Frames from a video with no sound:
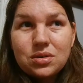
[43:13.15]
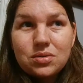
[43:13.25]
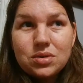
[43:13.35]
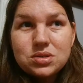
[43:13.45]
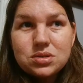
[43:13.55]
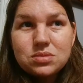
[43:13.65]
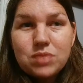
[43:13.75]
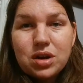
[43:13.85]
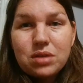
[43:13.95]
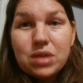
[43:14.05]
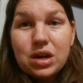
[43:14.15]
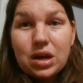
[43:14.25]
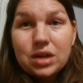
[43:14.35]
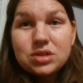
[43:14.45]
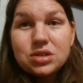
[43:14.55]
which may or may not
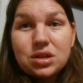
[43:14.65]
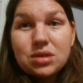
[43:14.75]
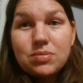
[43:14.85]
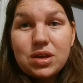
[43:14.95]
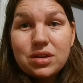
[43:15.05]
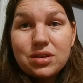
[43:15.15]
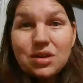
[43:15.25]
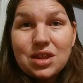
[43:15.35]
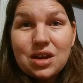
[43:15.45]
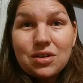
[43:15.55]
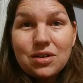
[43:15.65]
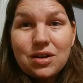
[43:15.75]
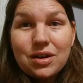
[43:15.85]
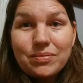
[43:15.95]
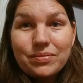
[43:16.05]
actually end up being a good thing or
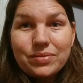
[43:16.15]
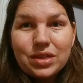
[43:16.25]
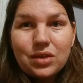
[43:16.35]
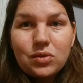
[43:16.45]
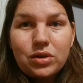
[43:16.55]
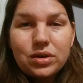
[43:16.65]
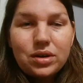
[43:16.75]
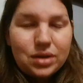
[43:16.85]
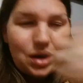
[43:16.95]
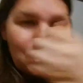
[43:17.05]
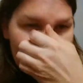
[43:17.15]
not, we'll decide.